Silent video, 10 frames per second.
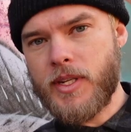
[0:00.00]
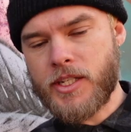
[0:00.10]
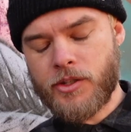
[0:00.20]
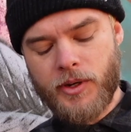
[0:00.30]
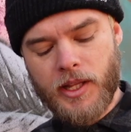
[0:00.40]

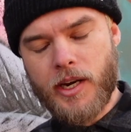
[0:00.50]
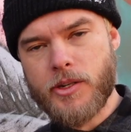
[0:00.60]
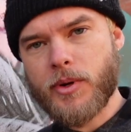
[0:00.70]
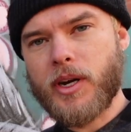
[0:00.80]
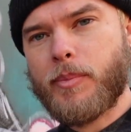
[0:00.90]
Next 3
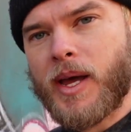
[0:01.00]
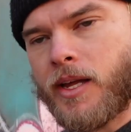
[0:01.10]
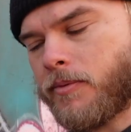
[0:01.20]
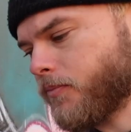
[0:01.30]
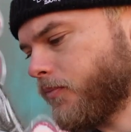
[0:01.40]
letters we're going to
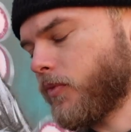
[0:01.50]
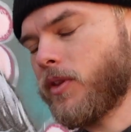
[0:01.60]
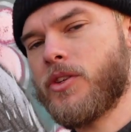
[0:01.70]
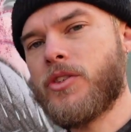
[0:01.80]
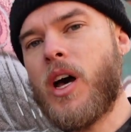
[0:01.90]
paint.
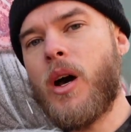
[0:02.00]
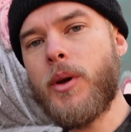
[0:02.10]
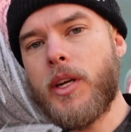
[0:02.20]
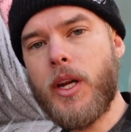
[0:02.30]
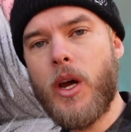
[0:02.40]
The style we're
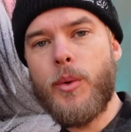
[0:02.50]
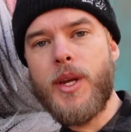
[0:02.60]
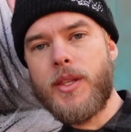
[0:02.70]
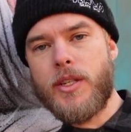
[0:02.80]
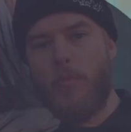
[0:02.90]
going to go
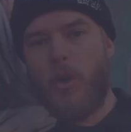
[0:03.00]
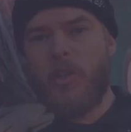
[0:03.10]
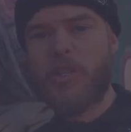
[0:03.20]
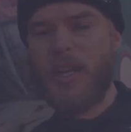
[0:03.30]
with is more just